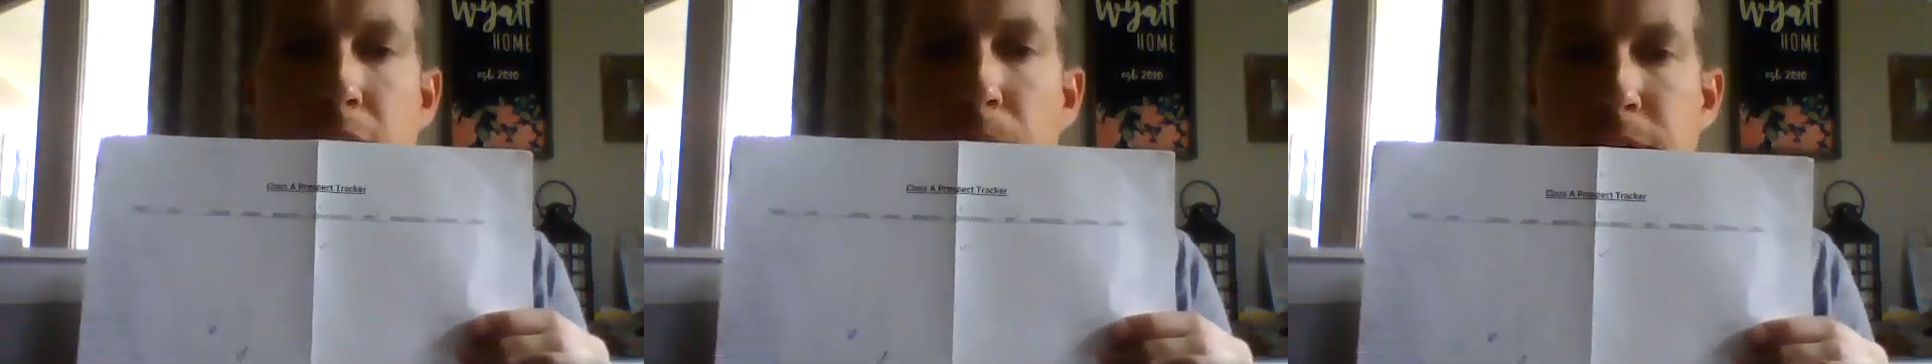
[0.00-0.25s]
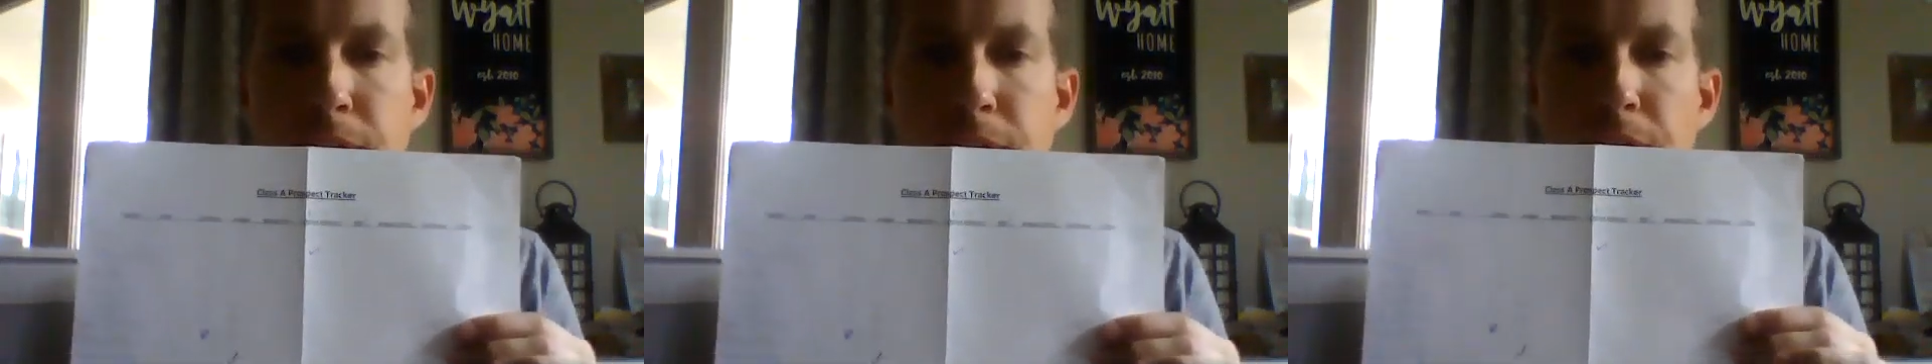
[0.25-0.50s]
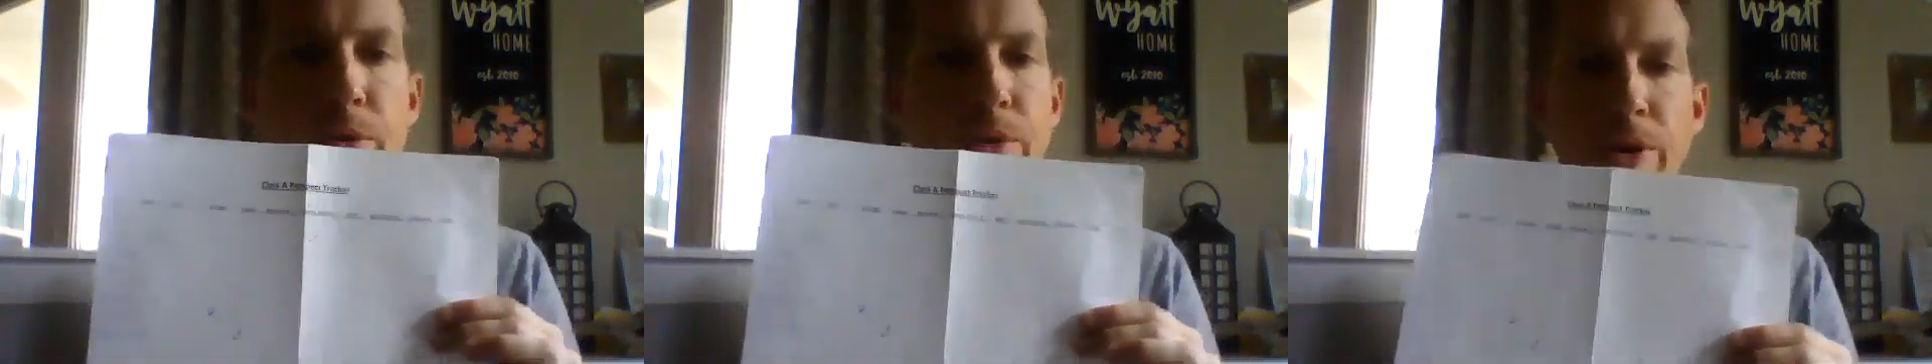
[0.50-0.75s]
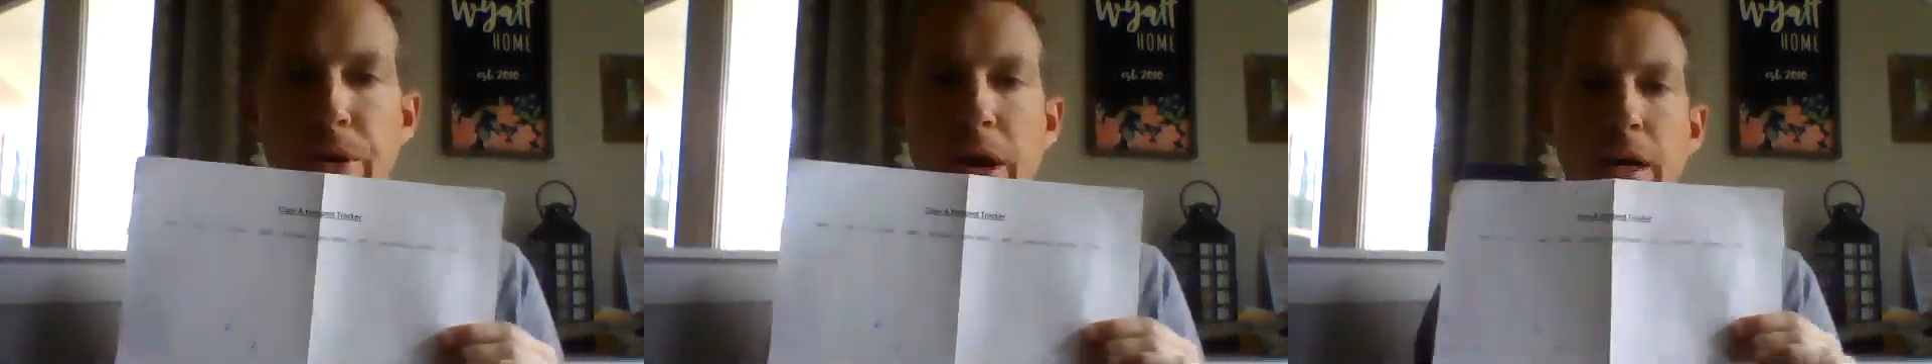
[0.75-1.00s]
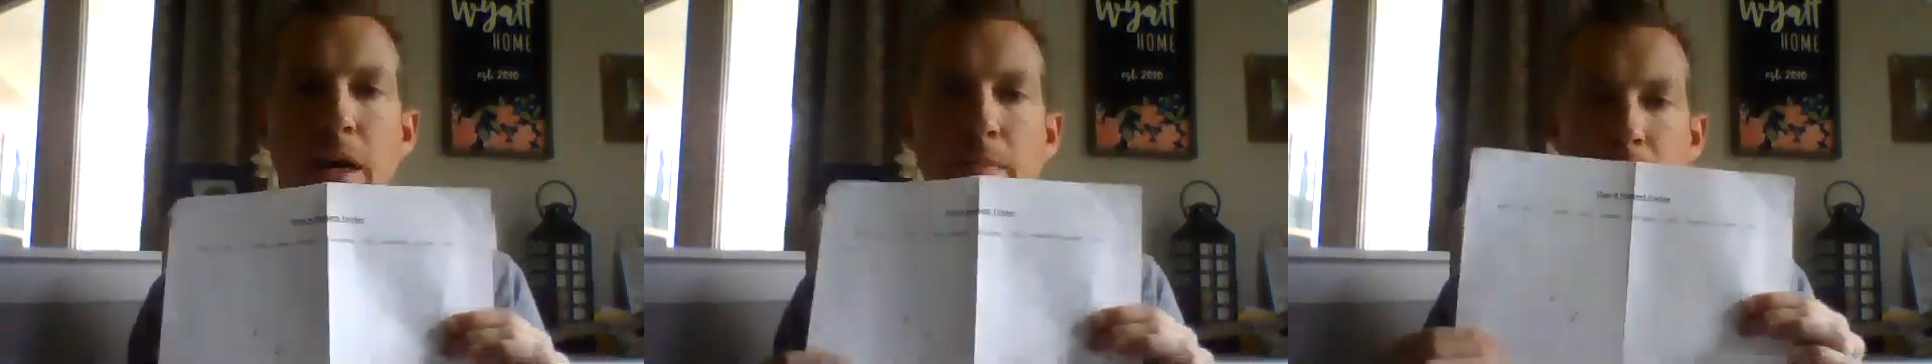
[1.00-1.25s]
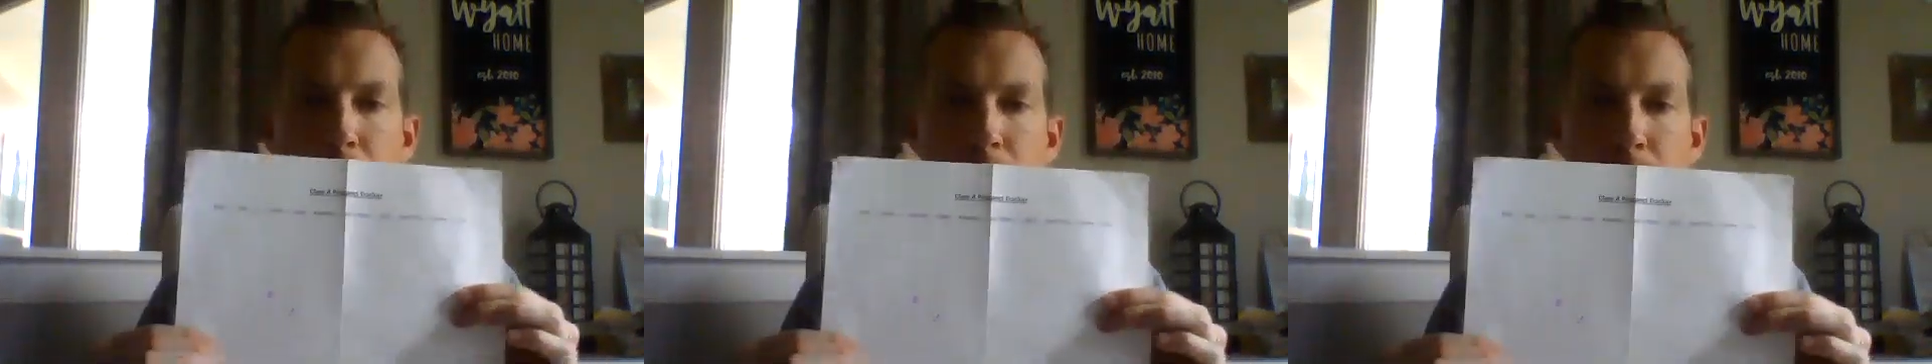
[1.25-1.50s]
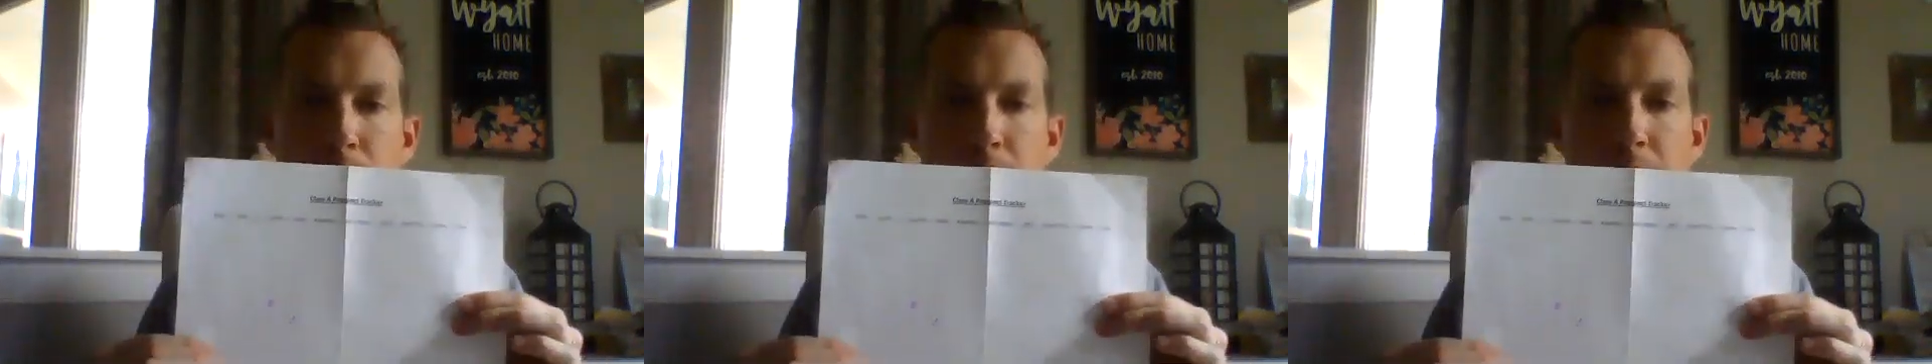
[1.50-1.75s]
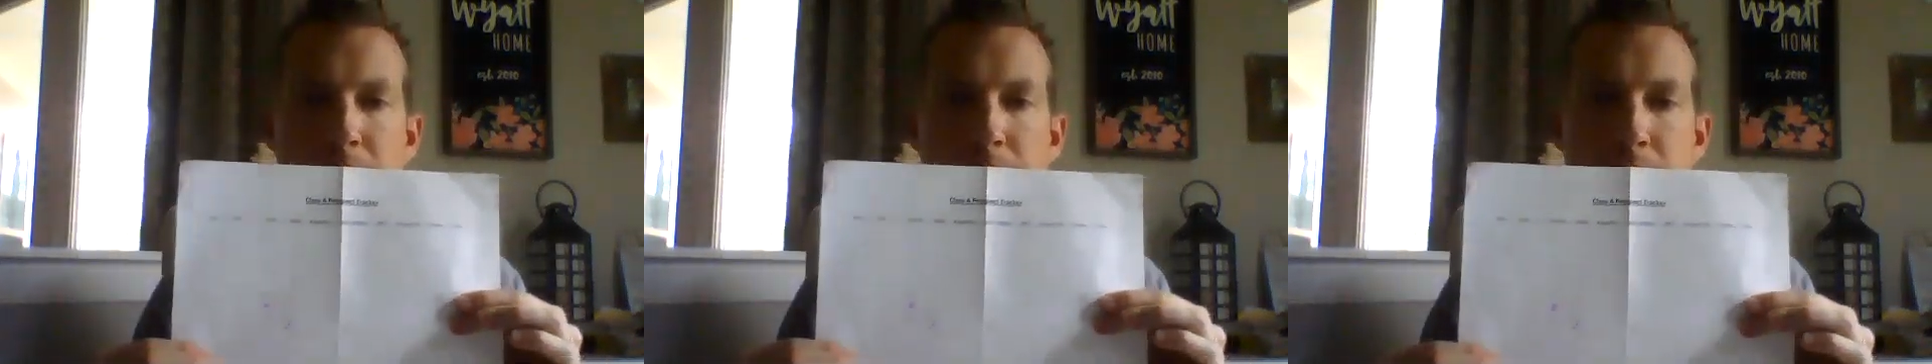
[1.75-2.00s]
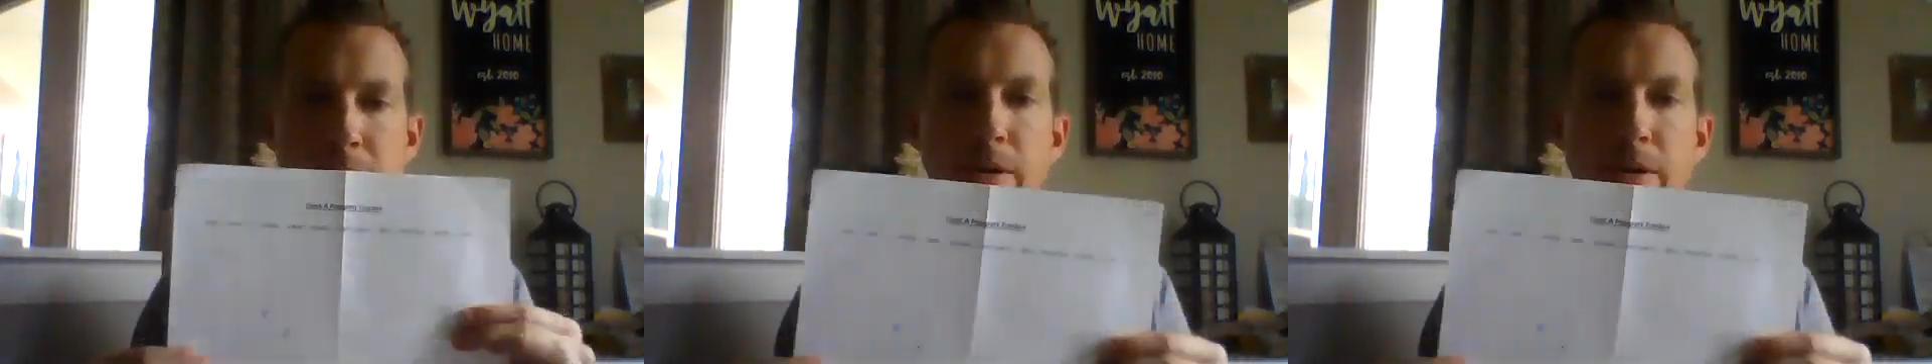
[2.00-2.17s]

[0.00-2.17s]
which I know you're not going to be able to really kind of see